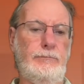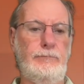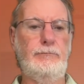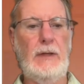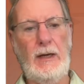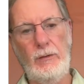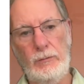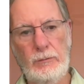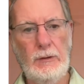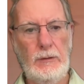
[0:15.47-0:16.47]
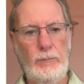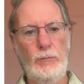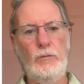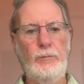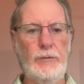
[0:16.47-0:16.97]
bio
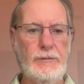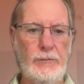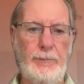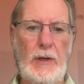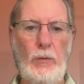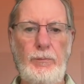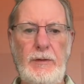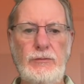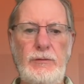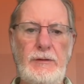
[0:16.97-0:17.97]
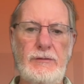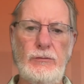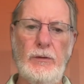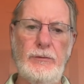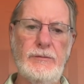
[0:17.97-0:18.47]
movements or biometry is
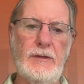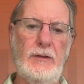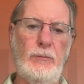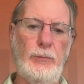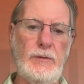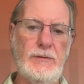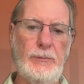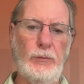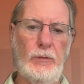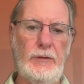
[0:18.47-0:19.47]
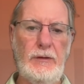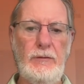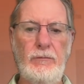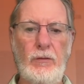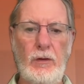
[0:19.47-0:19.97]
to understand the principle
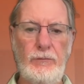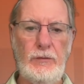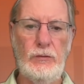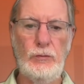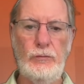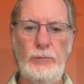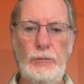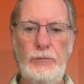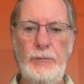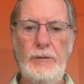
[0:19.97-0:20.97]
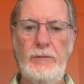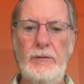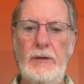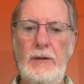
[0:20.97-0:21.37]
involved in tooth movement,